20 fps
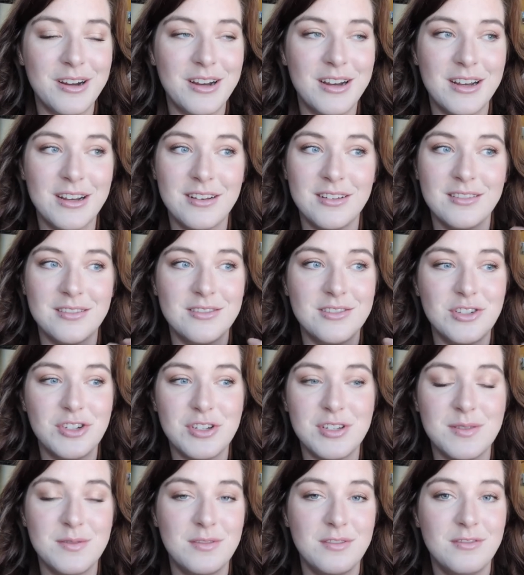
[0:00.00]
and
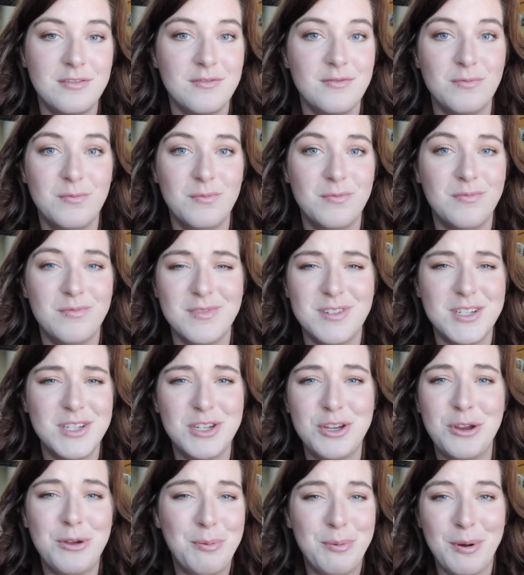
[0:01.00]
just
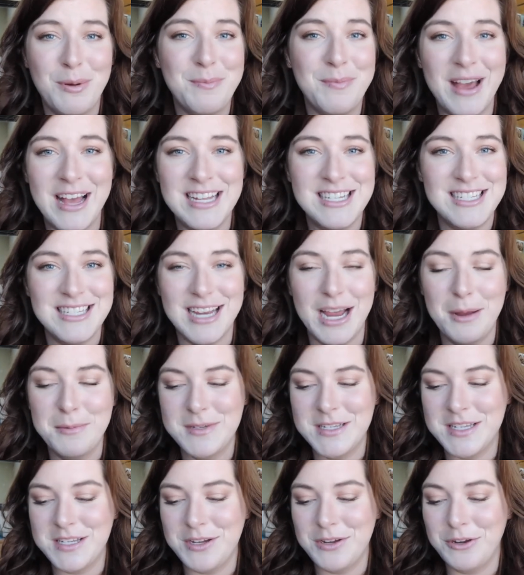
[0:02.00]
super messed
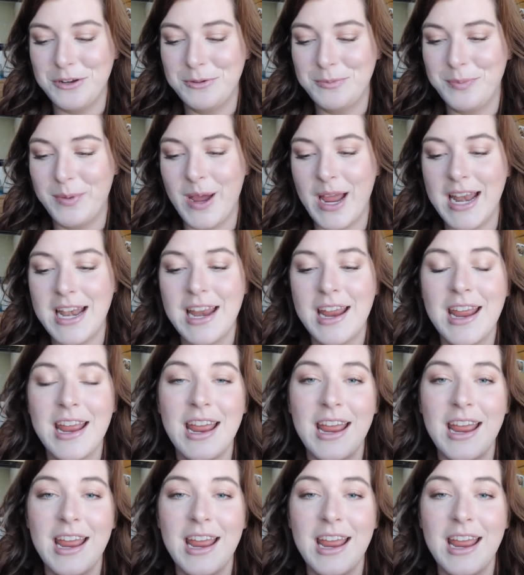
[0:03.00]
up to do, but